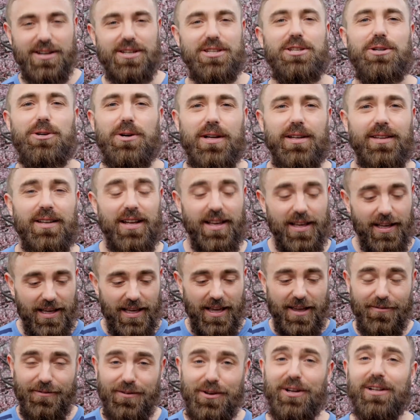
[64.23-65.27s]
to do it,
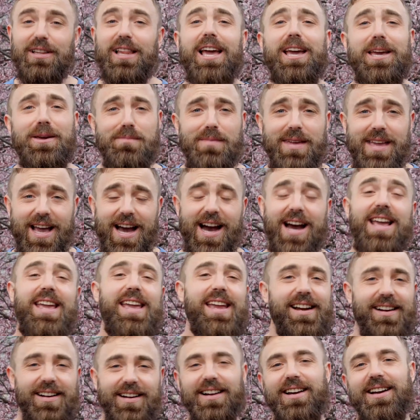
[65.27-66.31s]
if you're like me a
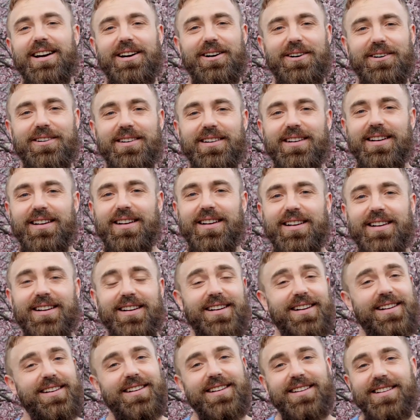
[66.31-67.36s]
year ago,
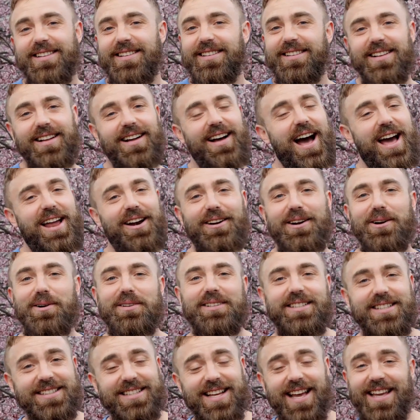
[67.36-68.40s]
I don't know
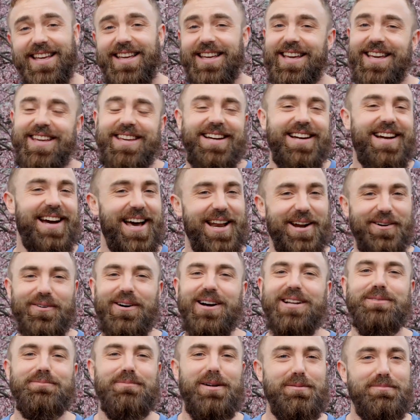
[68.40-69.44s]
what to tell you. You gotta
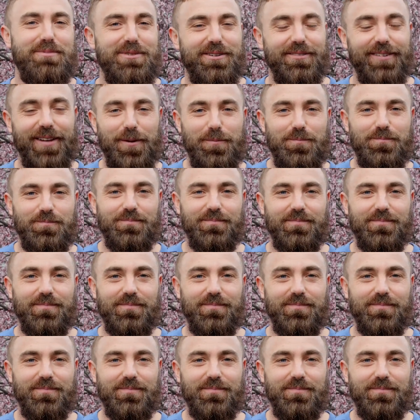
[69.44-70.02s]
watch my movie.